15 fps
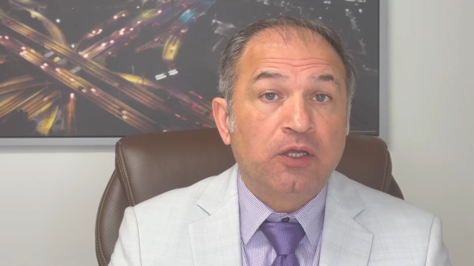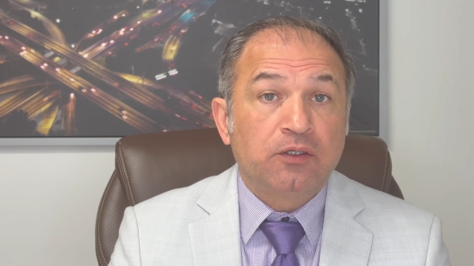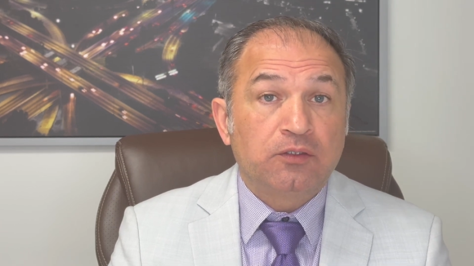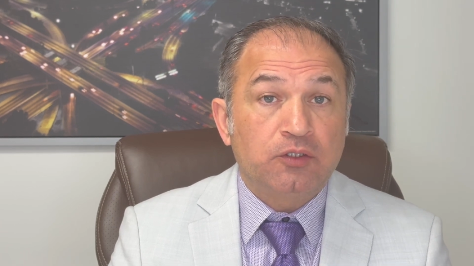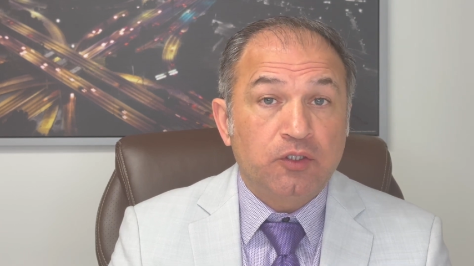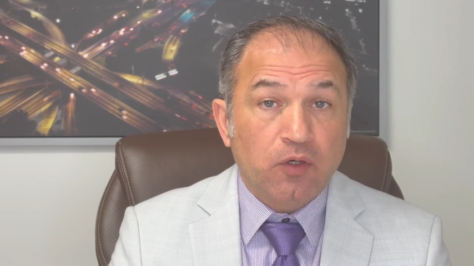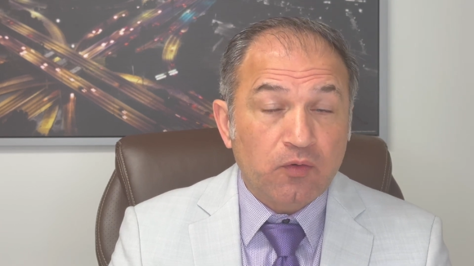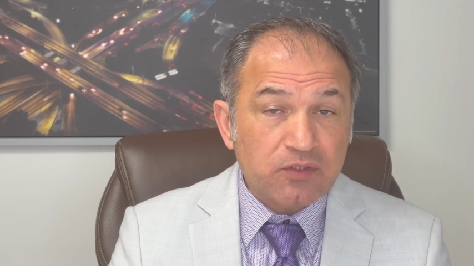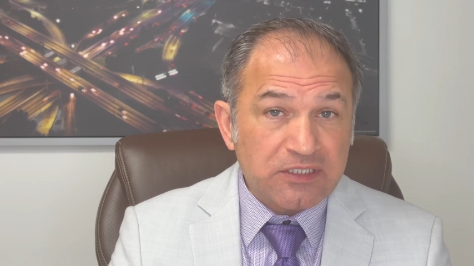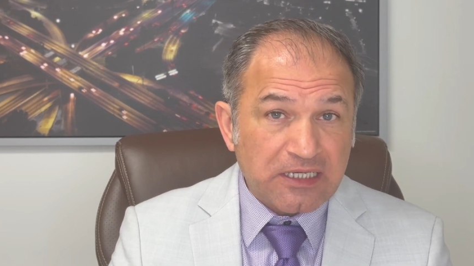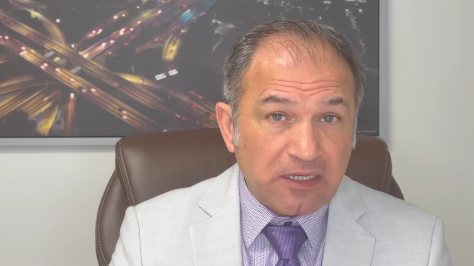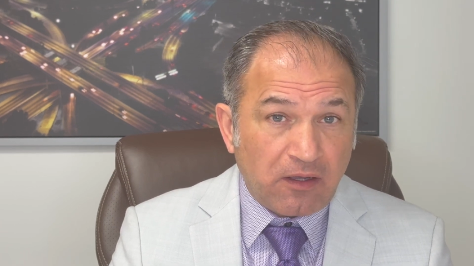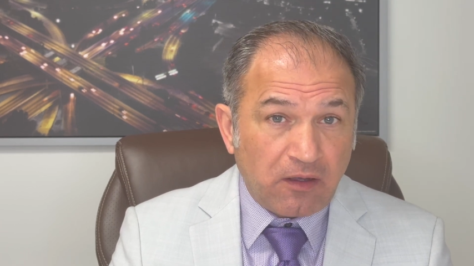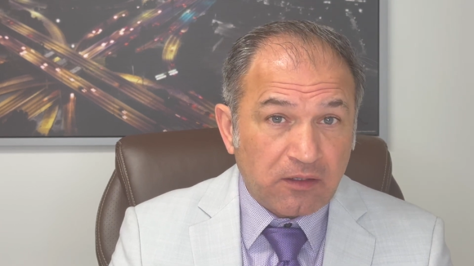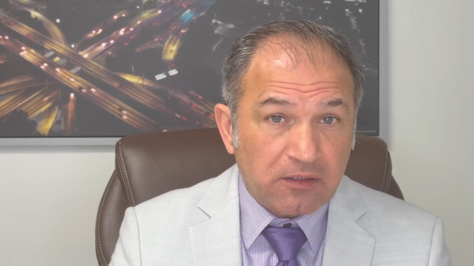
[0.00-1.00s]
those
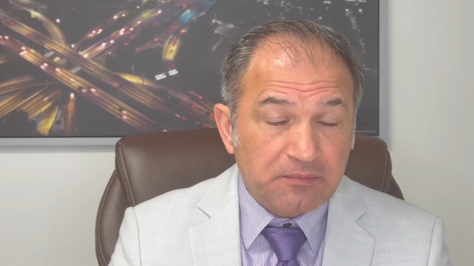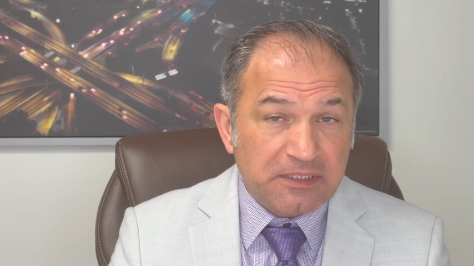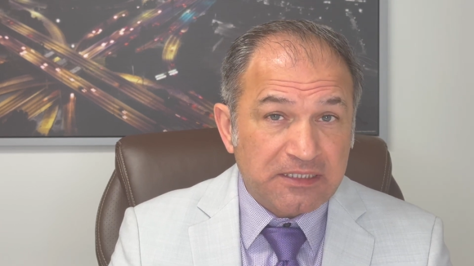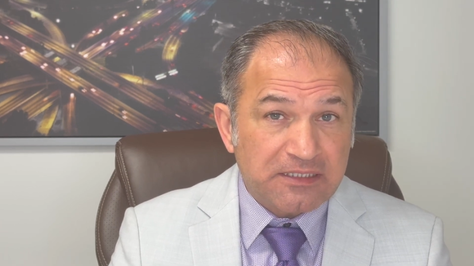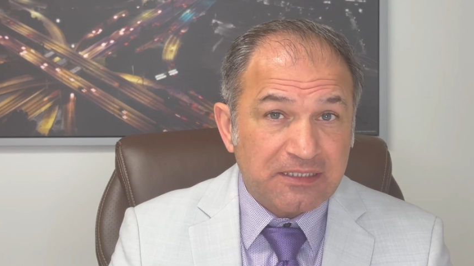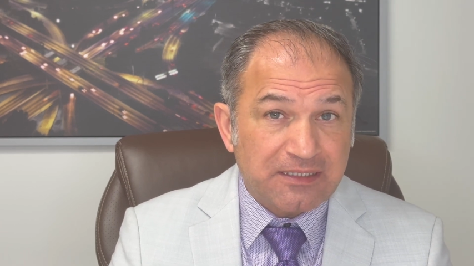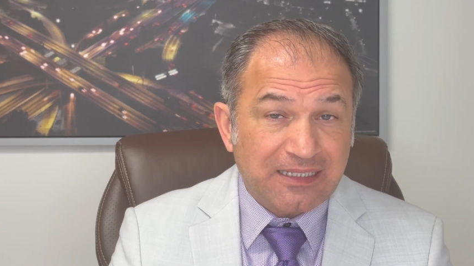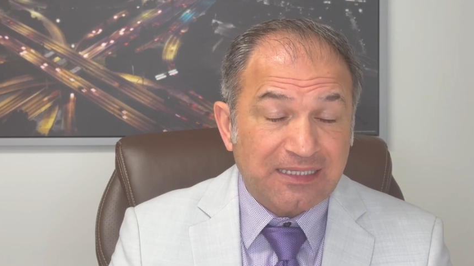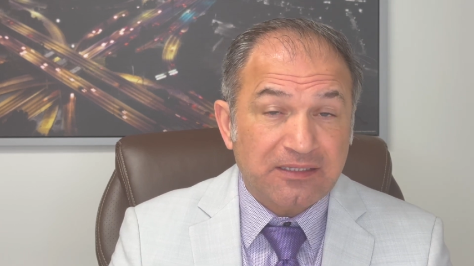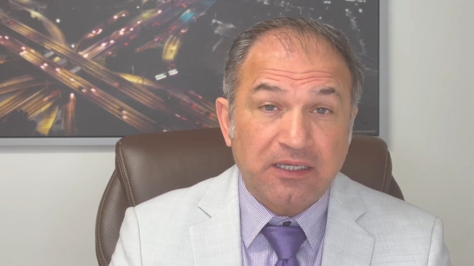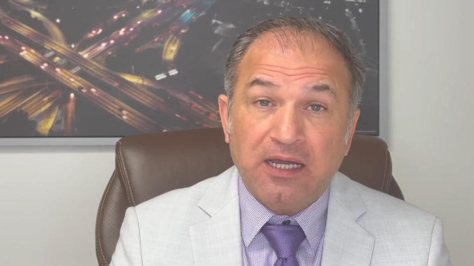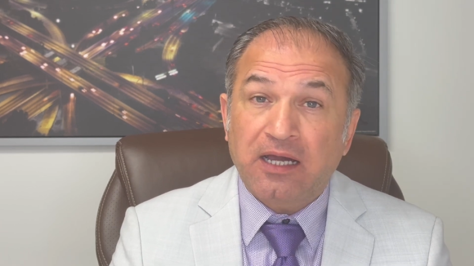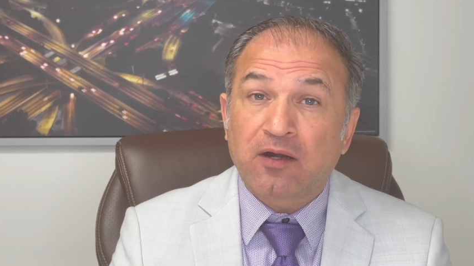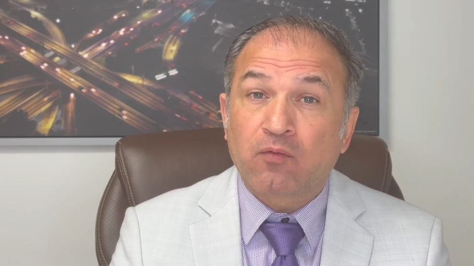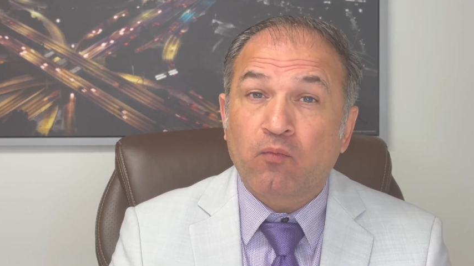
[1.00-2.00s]
economists that
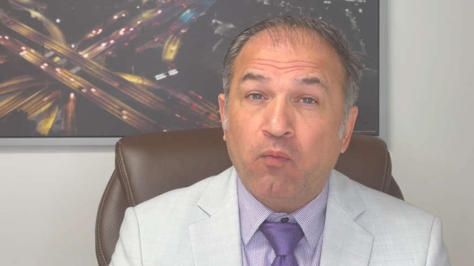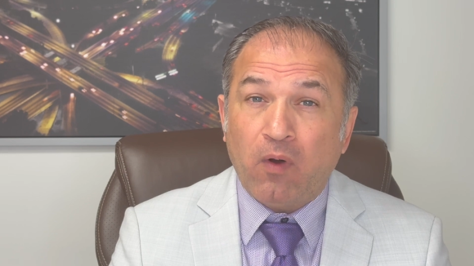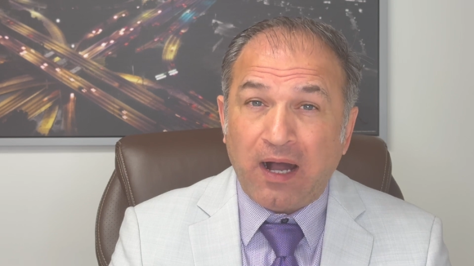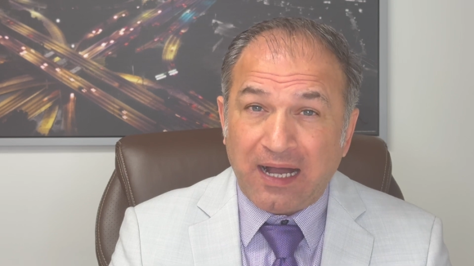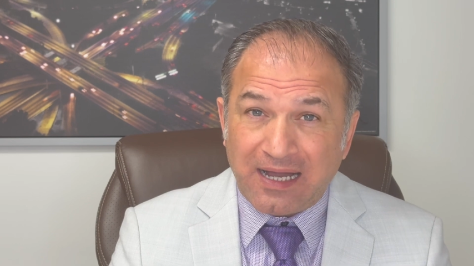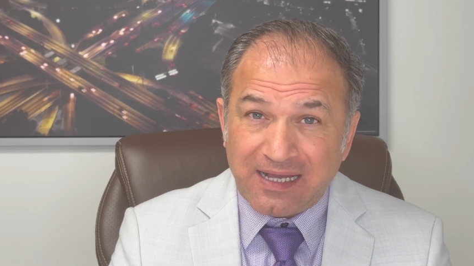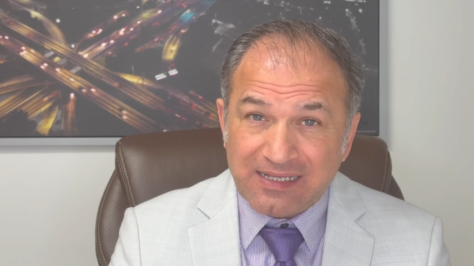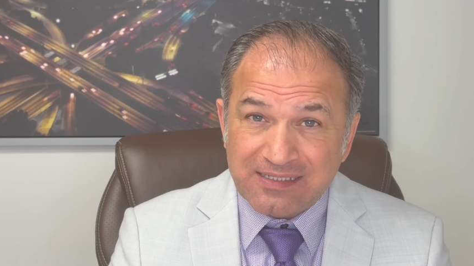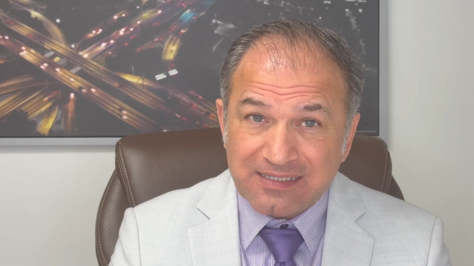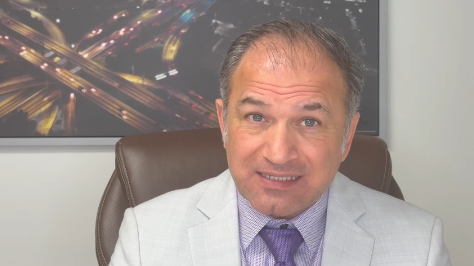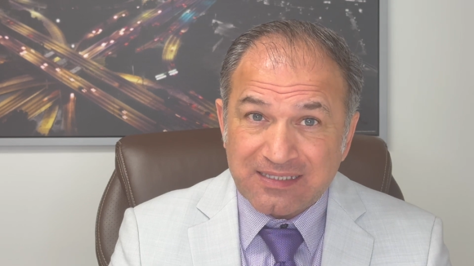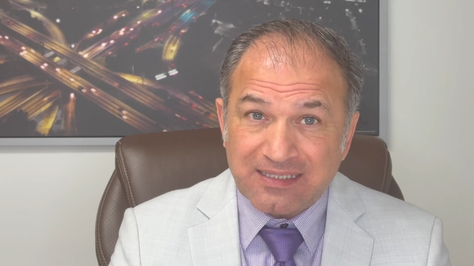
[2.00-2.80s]
are wise,